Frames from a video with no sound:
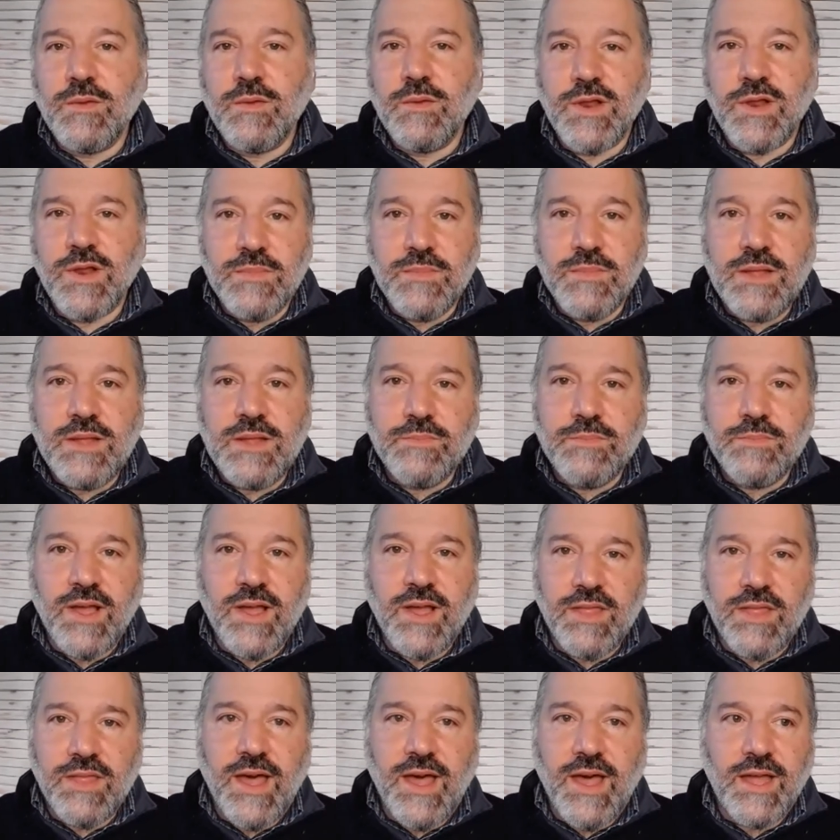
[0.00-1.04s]
And what I mean
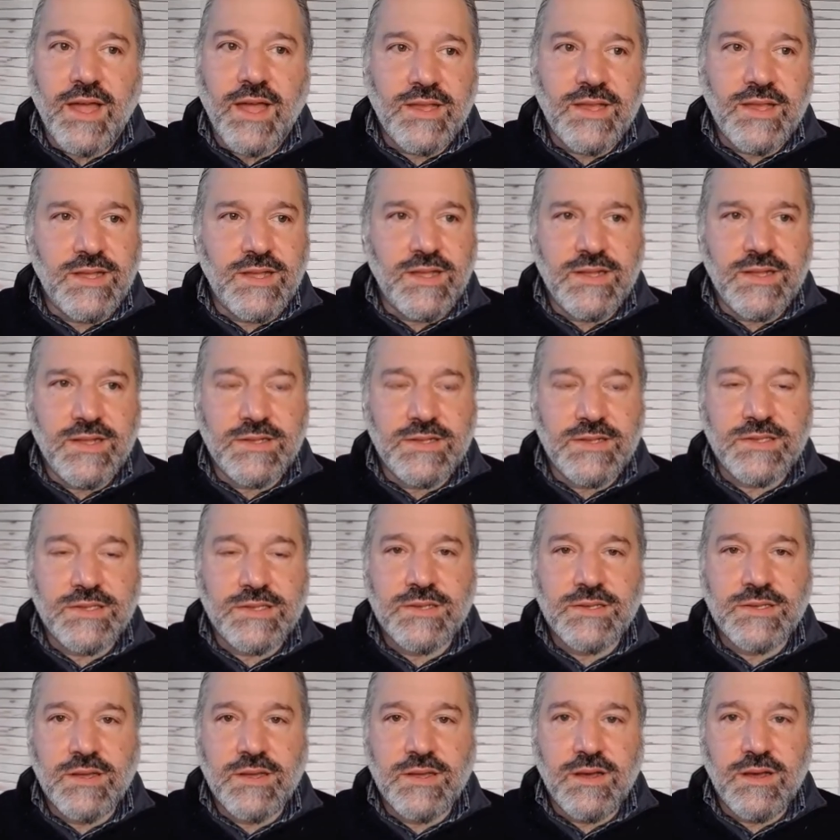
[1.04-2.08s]
by that
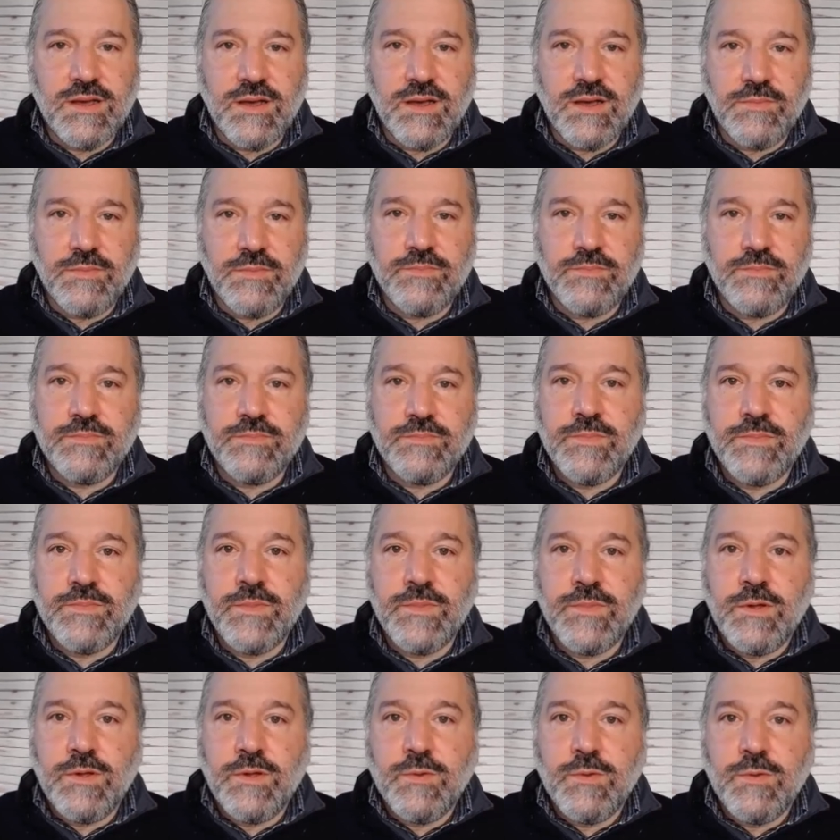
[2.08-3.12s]
is
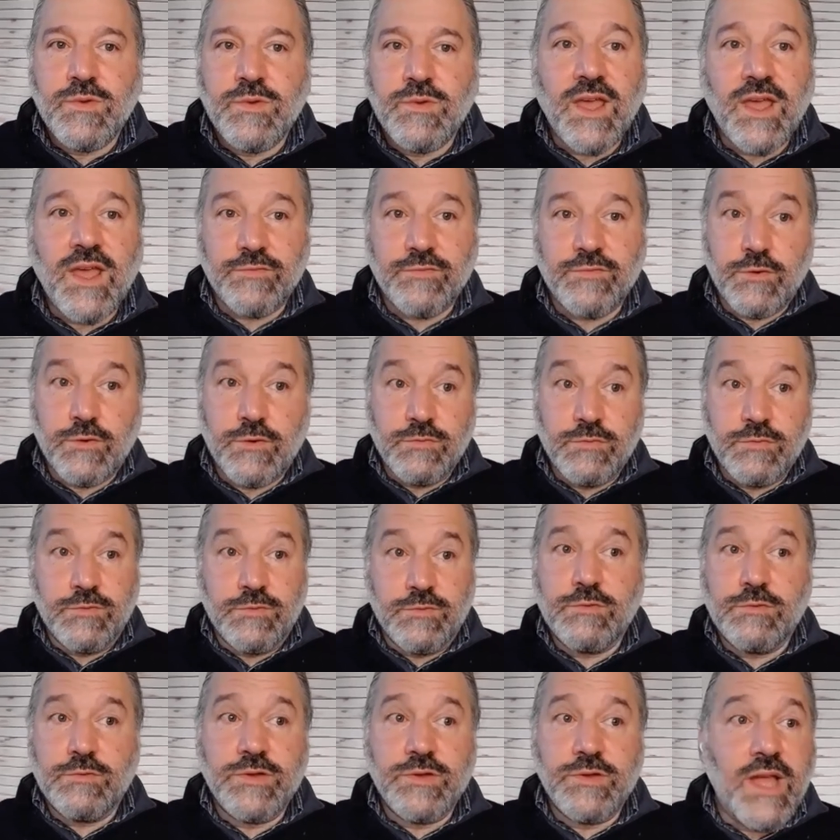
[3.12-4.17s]
we have
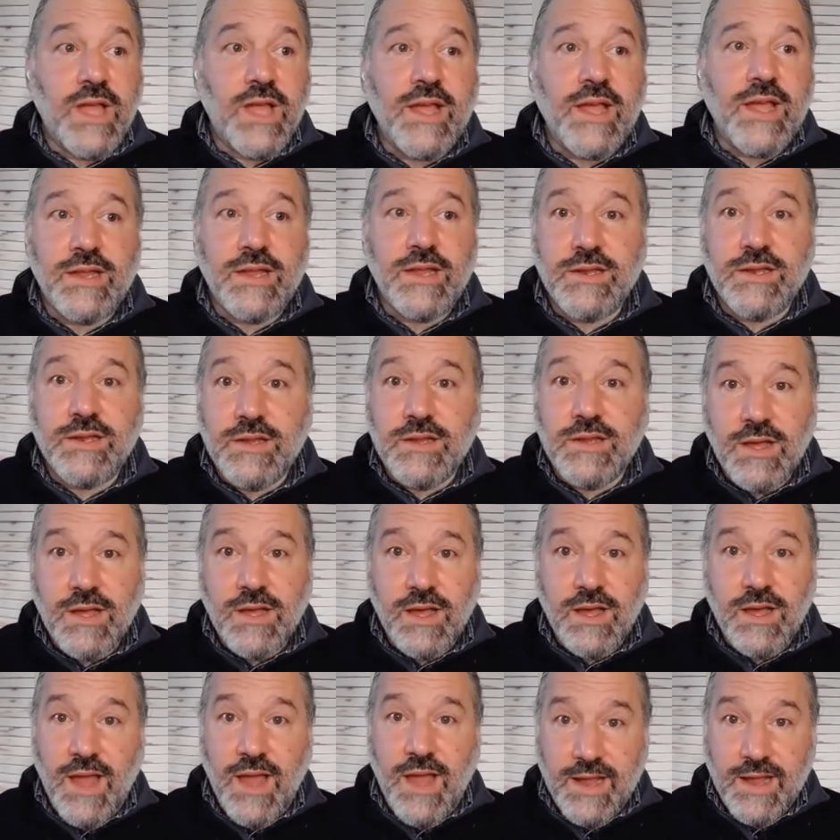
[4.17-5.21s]
created
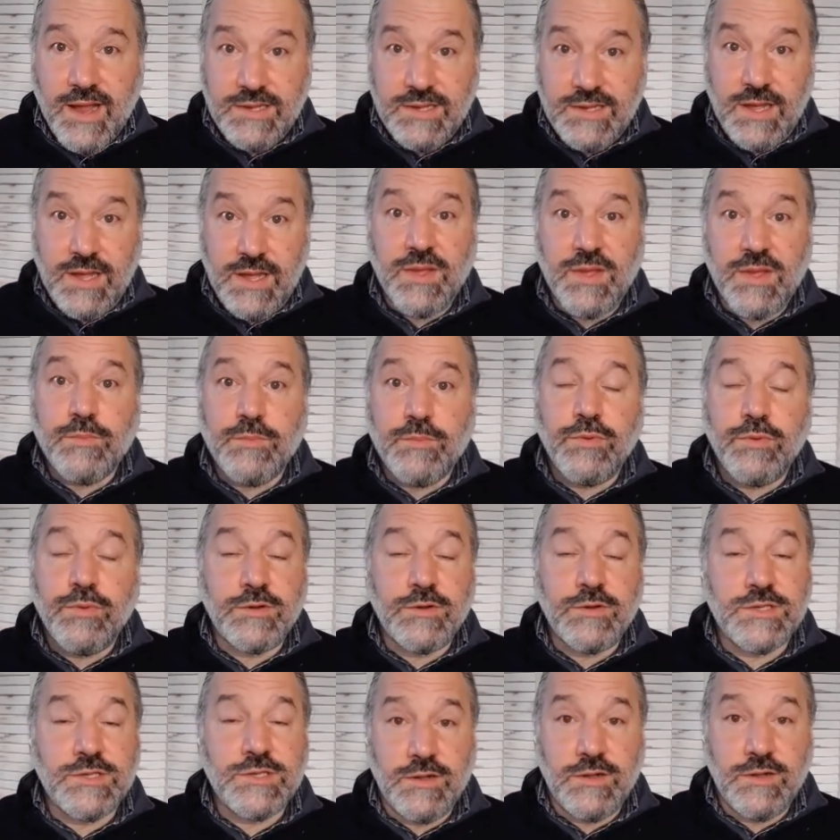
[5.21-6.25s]
an academic
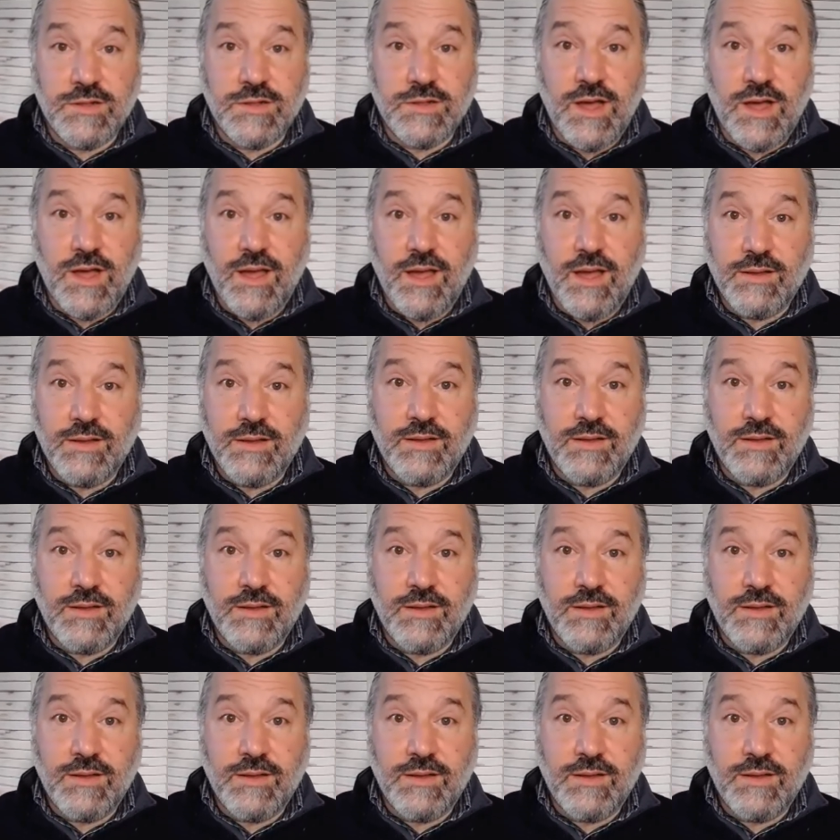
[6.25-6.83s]
professional